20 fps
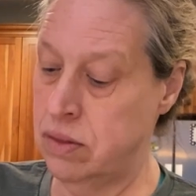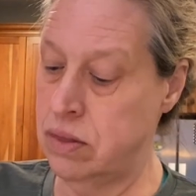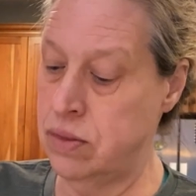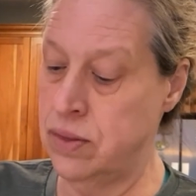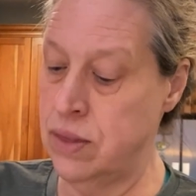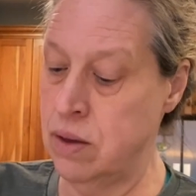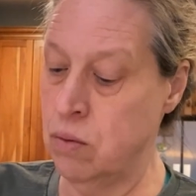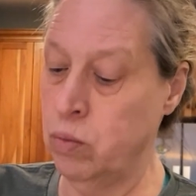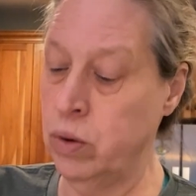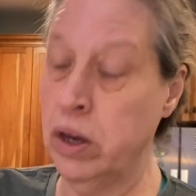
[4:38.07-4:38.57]

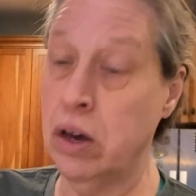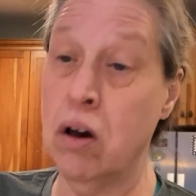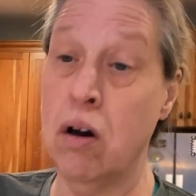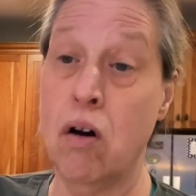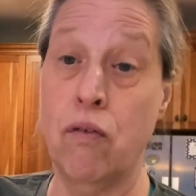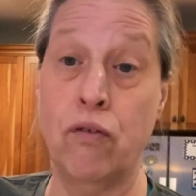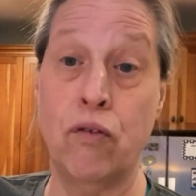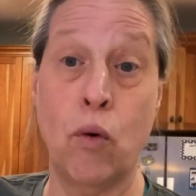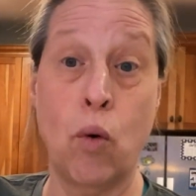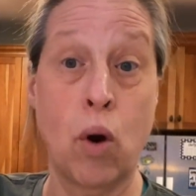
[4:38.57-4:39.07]
Then we call
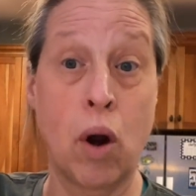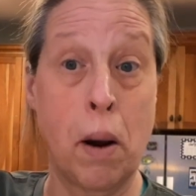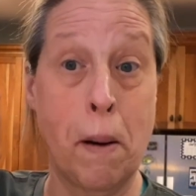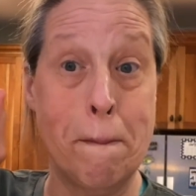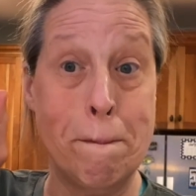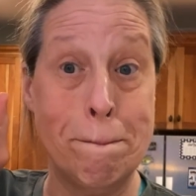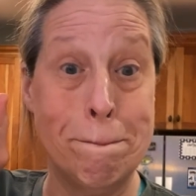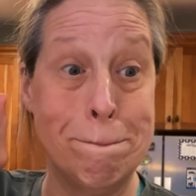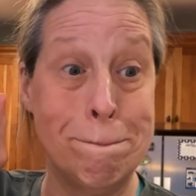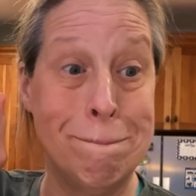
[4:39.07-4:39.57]
for
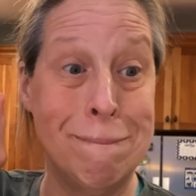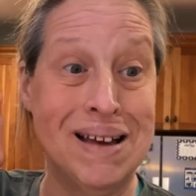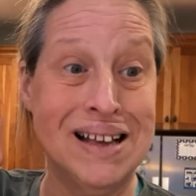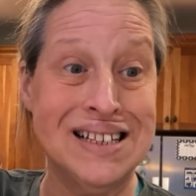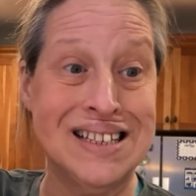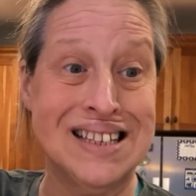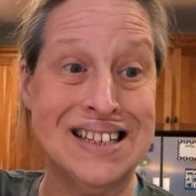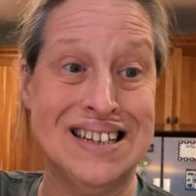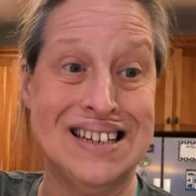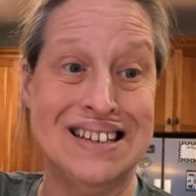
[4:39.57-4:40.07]

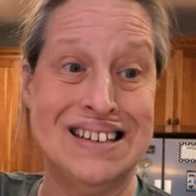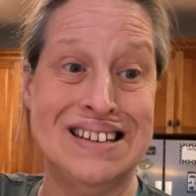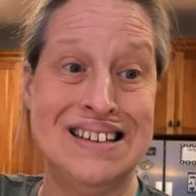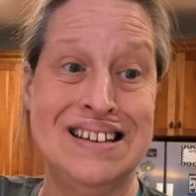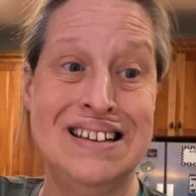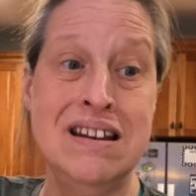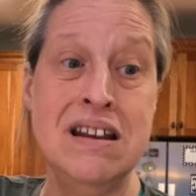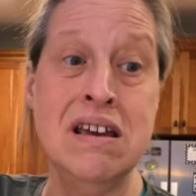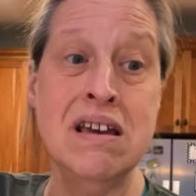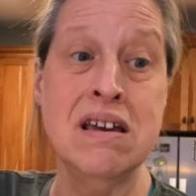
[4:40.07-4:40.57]

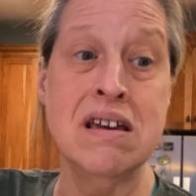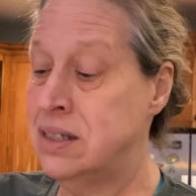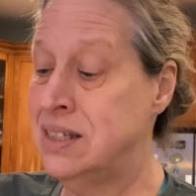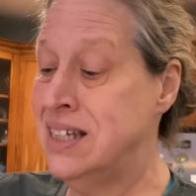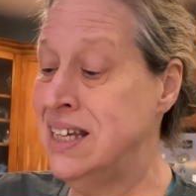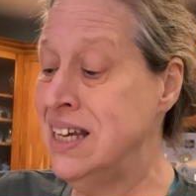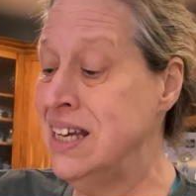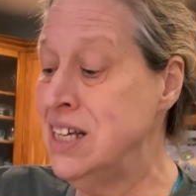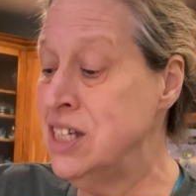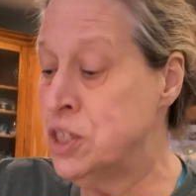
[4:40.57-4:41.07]
mustard,
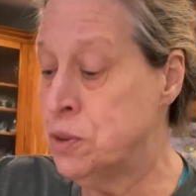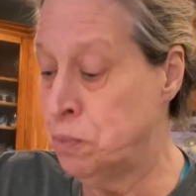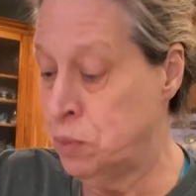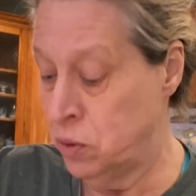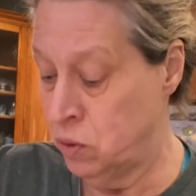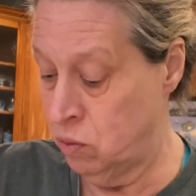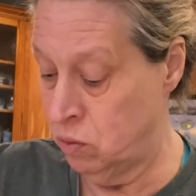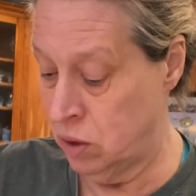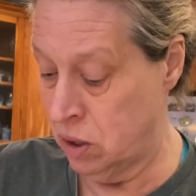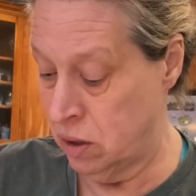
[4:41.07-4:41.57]

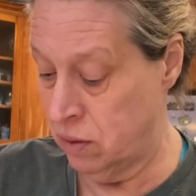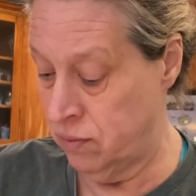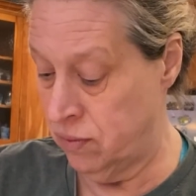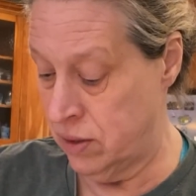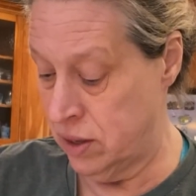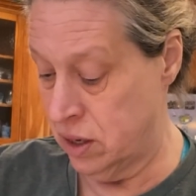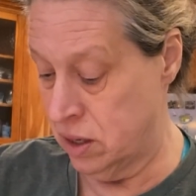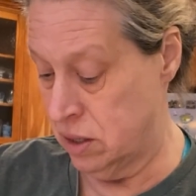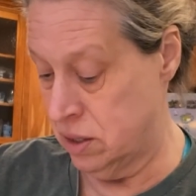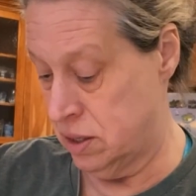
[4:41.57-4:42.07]
teaspoon of
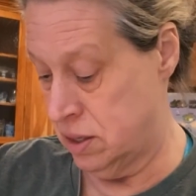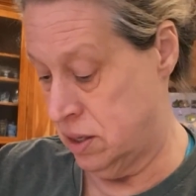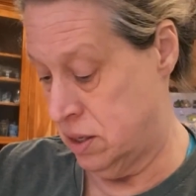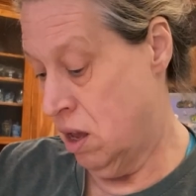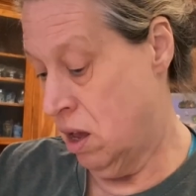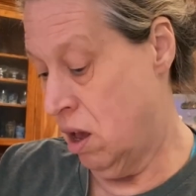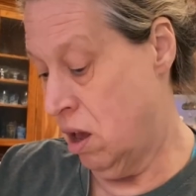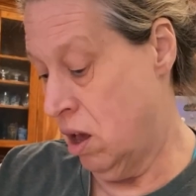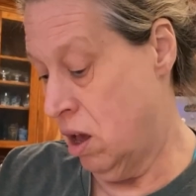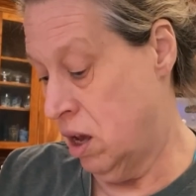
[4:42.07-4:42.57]
this.
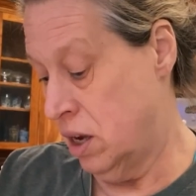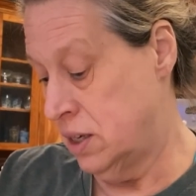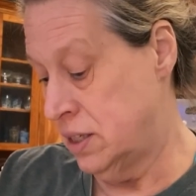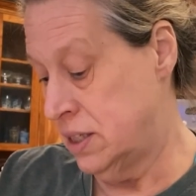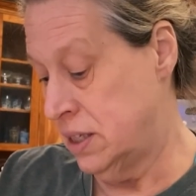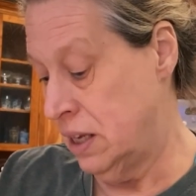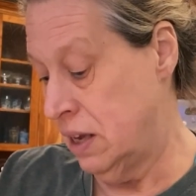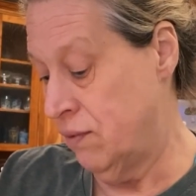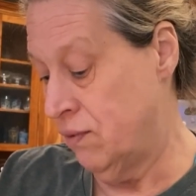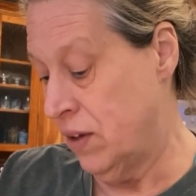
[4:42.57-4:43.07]

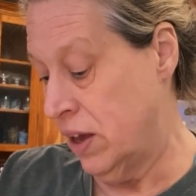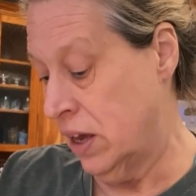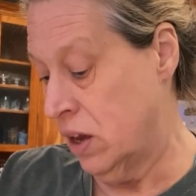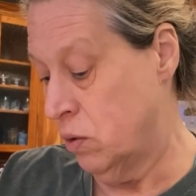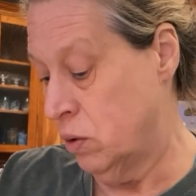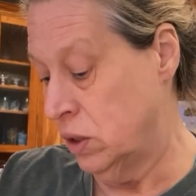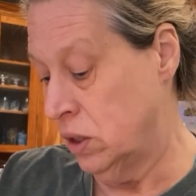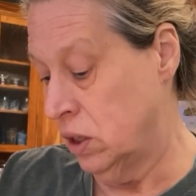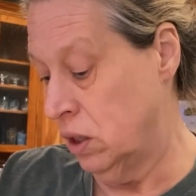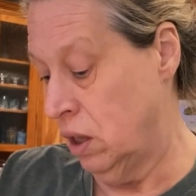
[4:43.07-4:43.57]
Honestly, if I go
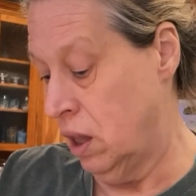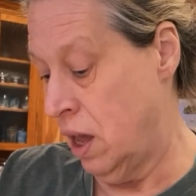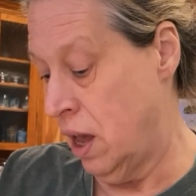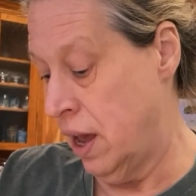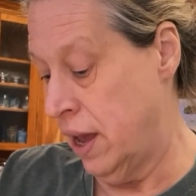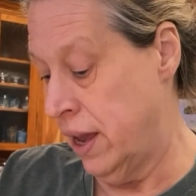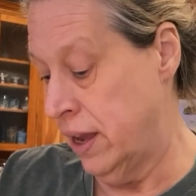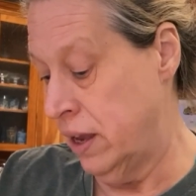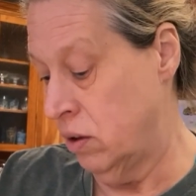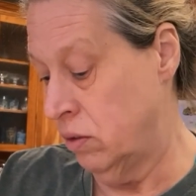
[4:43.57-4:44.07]
a little
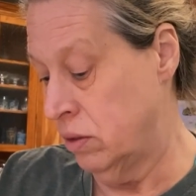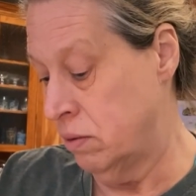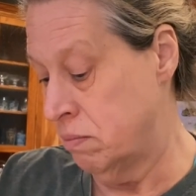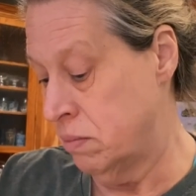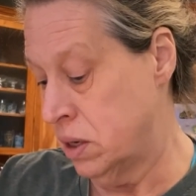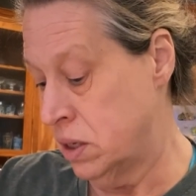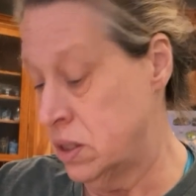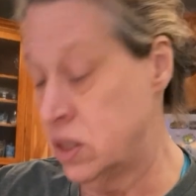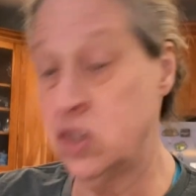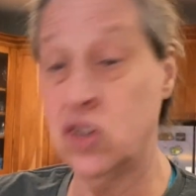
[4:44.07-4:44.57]
high on the
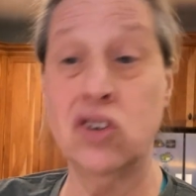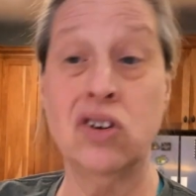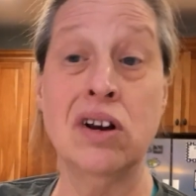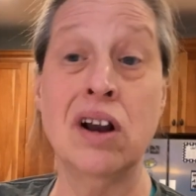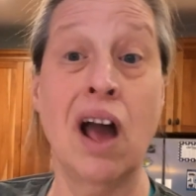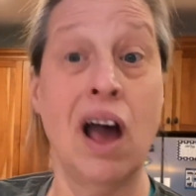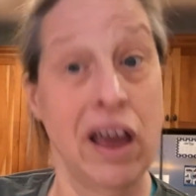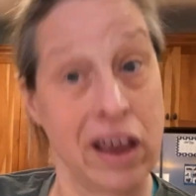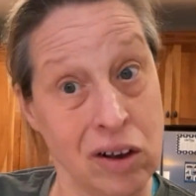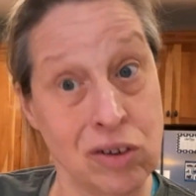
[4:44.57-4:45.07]
mustard,
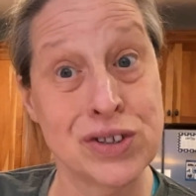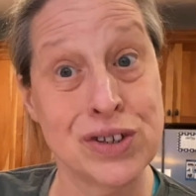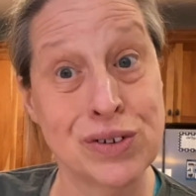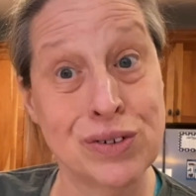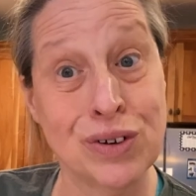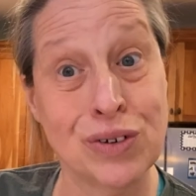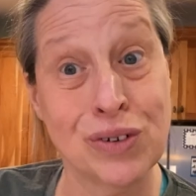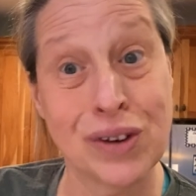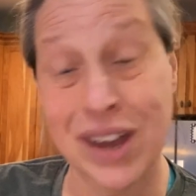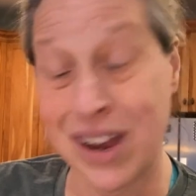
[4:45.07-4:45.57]
I also
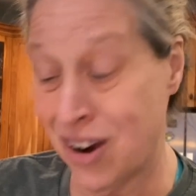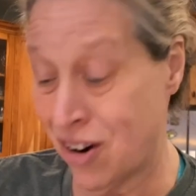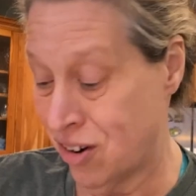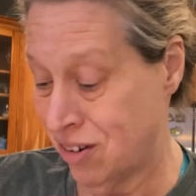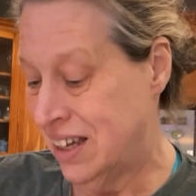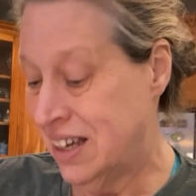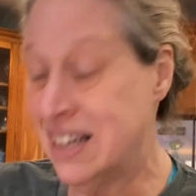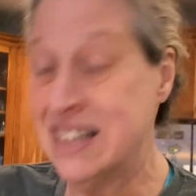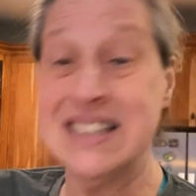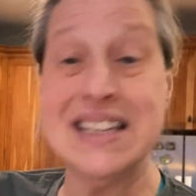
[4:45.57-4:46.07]
don't care
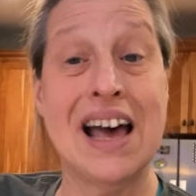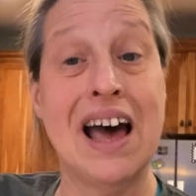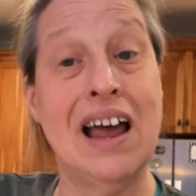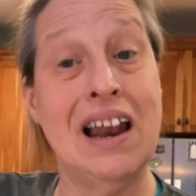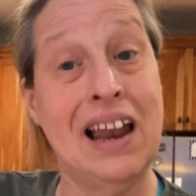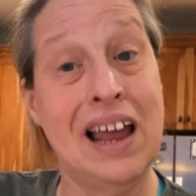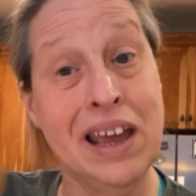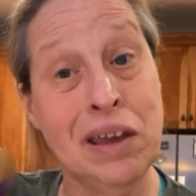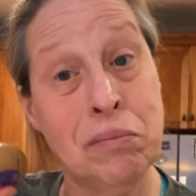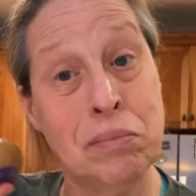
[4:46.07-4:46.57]
because I
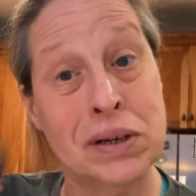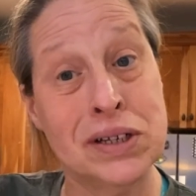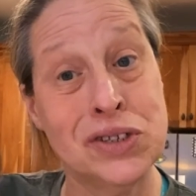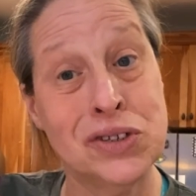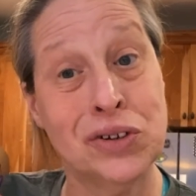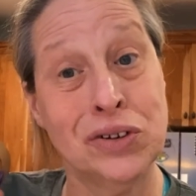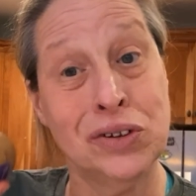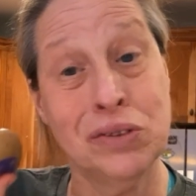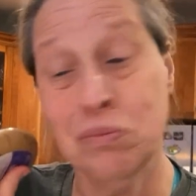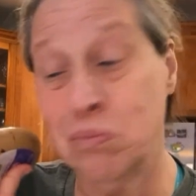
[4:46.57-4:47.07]
like
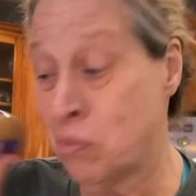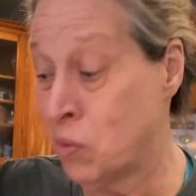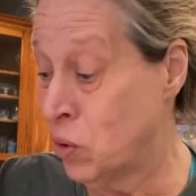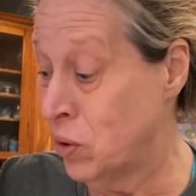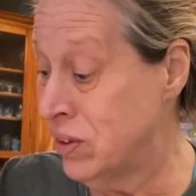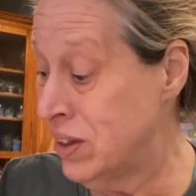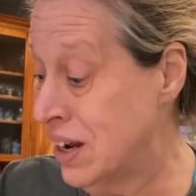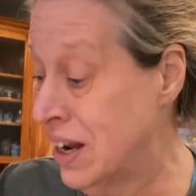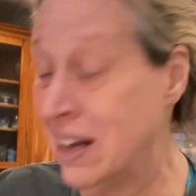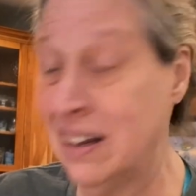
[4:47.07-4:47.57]
mustard more
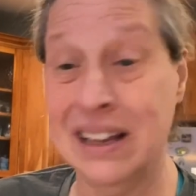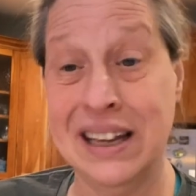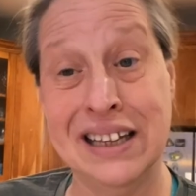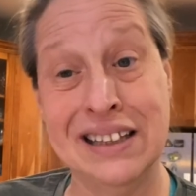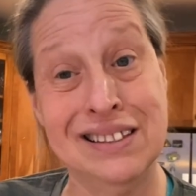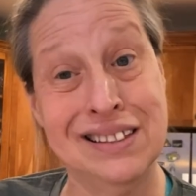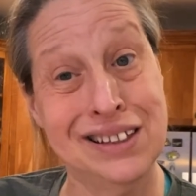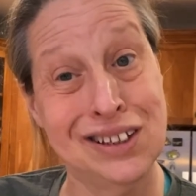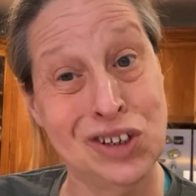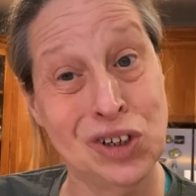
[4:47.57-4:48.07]
than I
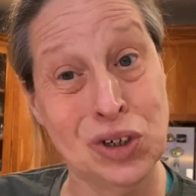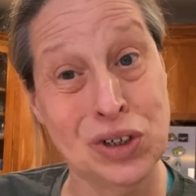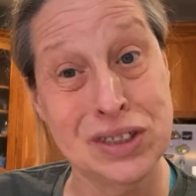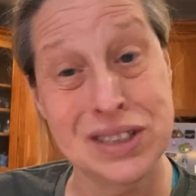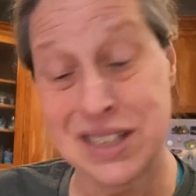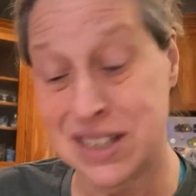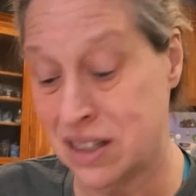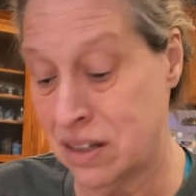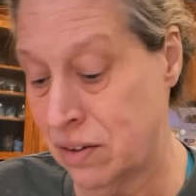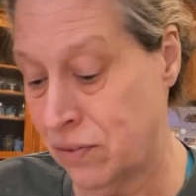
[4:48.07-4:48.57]
like the tart
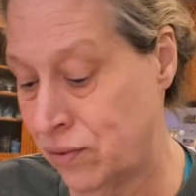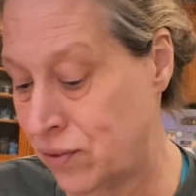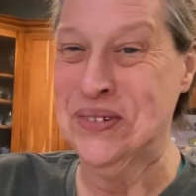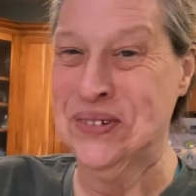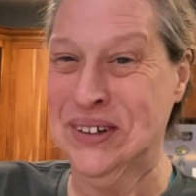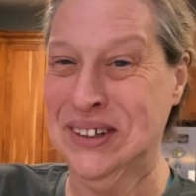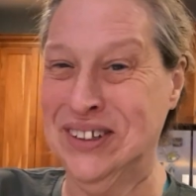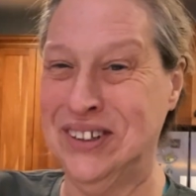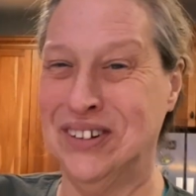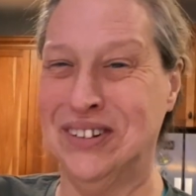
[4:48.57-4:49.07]
stuff.
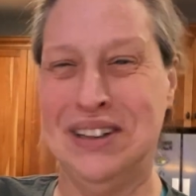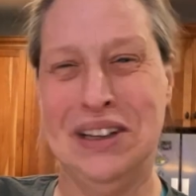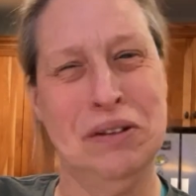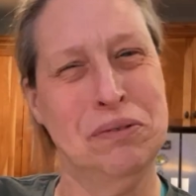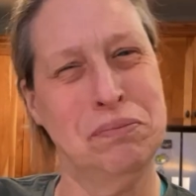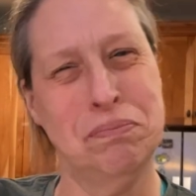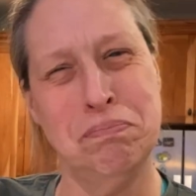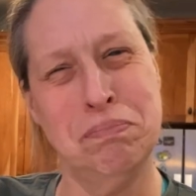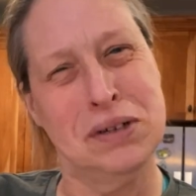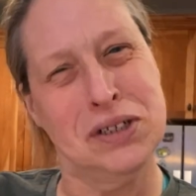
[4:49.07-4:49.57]
And you're like,
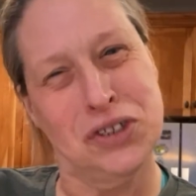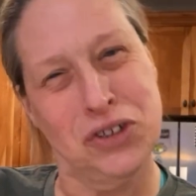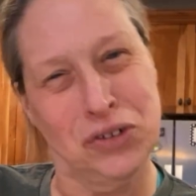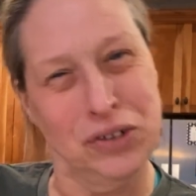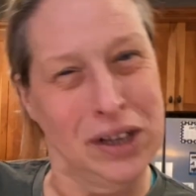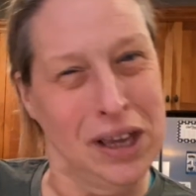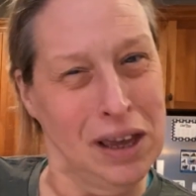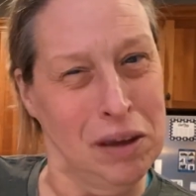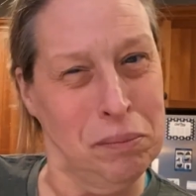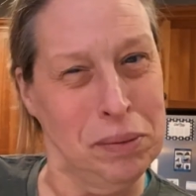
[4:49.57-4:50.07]
mustard
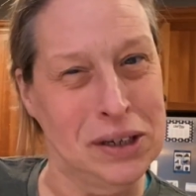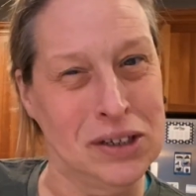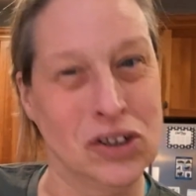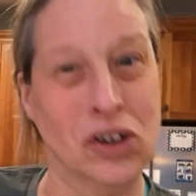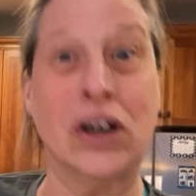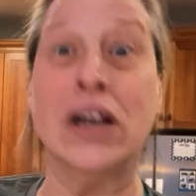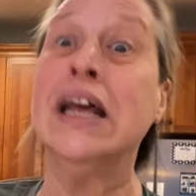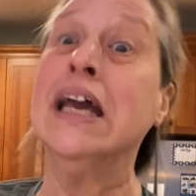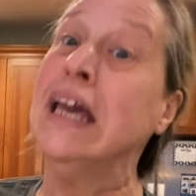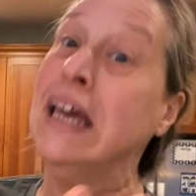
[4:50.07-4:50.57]
can be
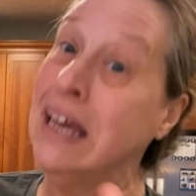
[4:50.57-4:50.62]
tart.